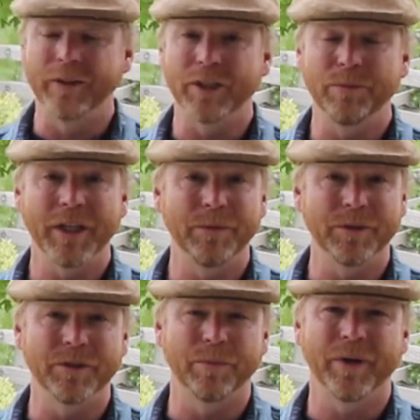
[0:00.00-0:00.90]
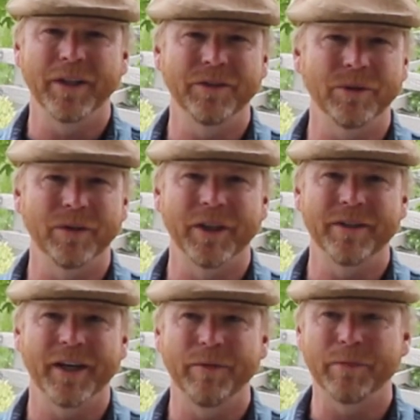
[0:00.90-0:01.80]
sometimes they surprise you. A lot of
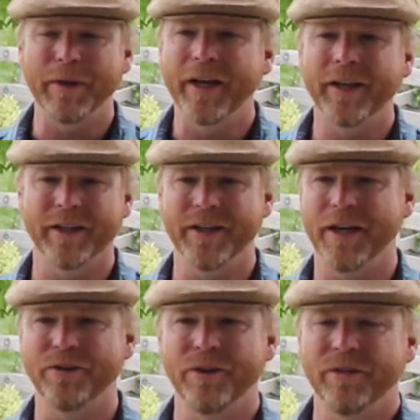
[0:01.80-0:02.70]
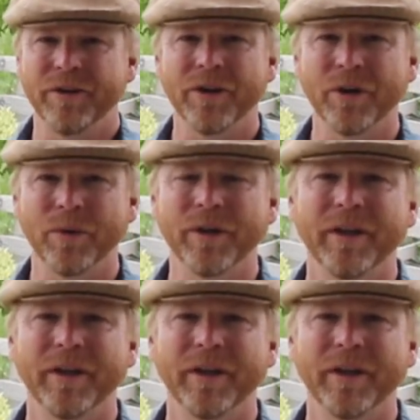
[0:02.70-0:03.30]
times panic attacks, you don't even know